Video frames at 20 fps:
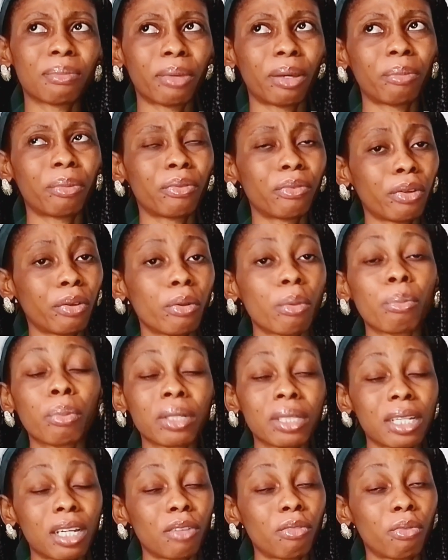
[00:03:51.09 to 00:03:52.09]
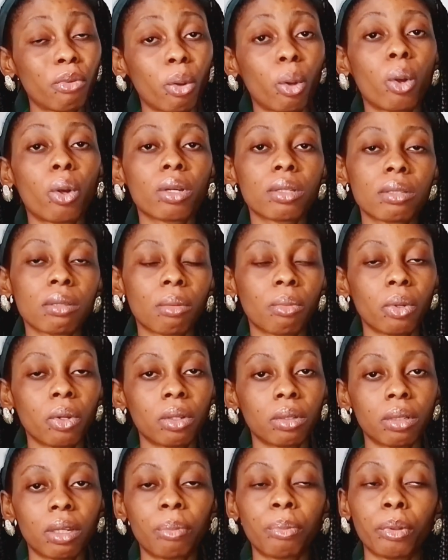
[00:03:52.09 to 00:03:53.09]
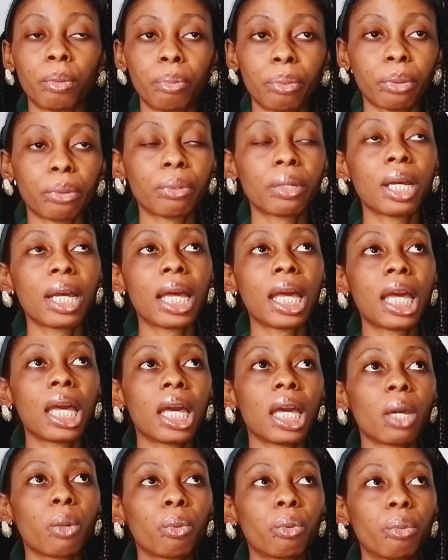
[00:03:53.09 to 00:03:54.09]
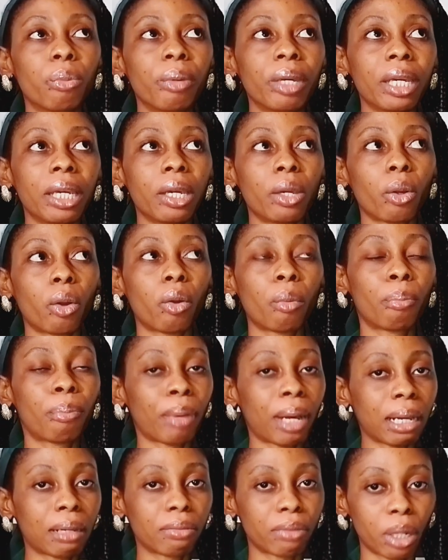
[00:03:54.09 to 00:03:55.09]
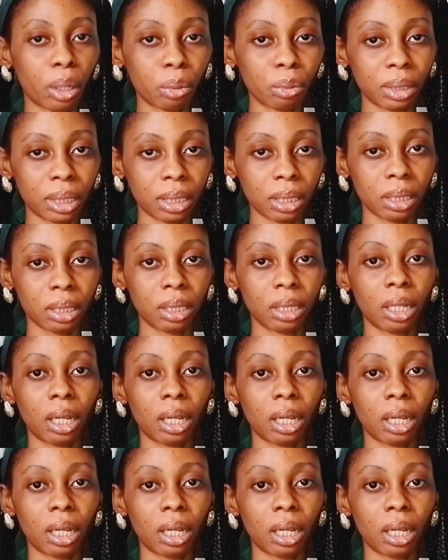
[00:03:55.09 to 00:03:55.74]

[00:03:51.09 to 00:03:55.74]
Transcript: might be very important for some other people, will be your background.